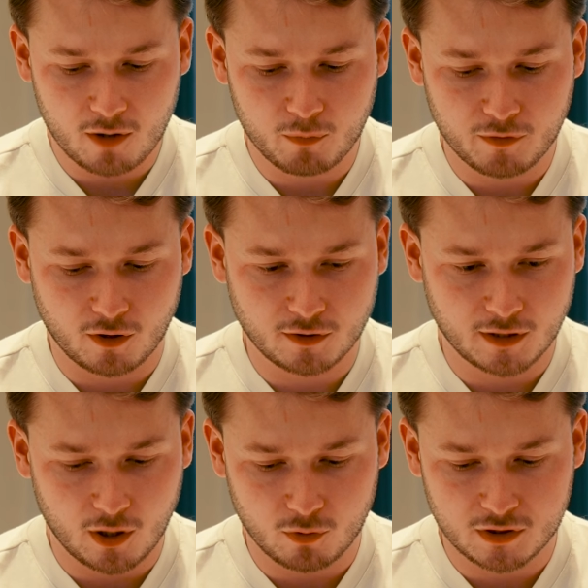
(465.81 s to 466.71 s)
We've got
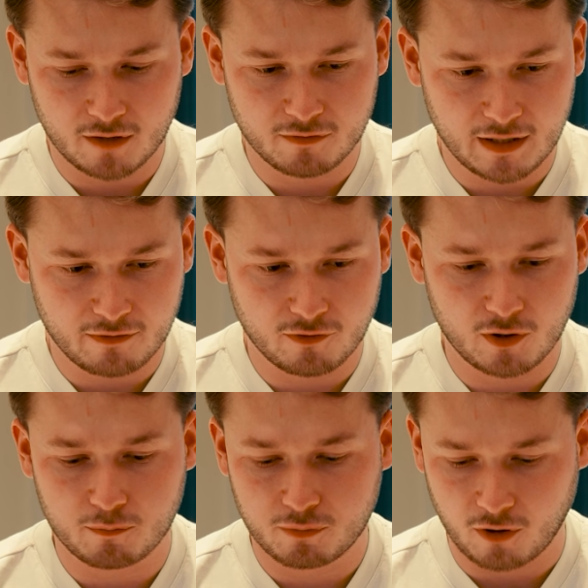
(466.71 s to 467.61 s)
loads of
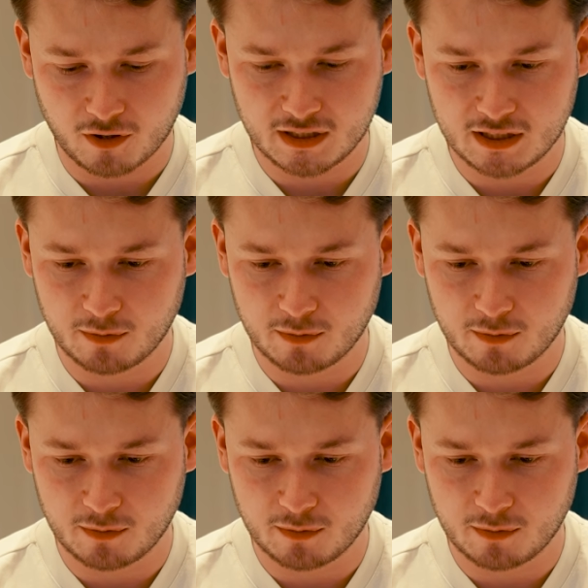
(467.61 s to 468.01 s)
different proxies.